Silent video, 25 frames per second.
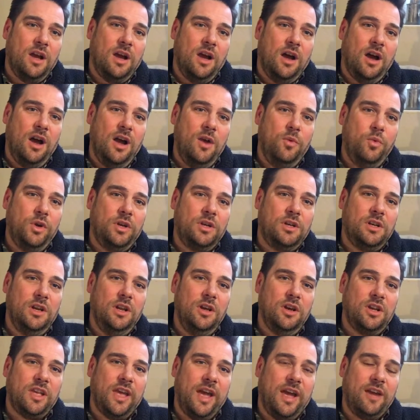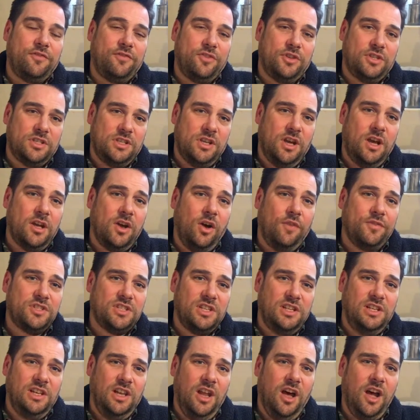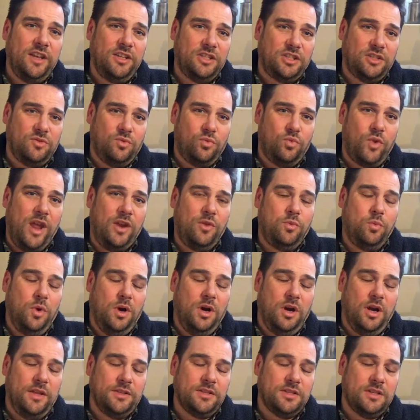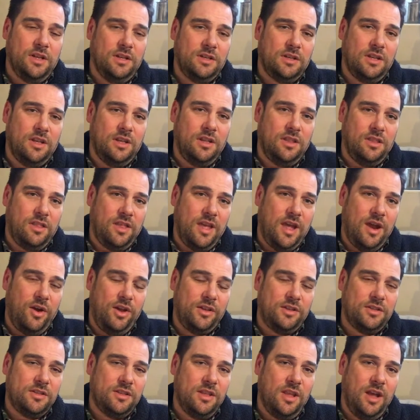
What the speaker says: I would look at, for a start, obviously light red wines. And I'd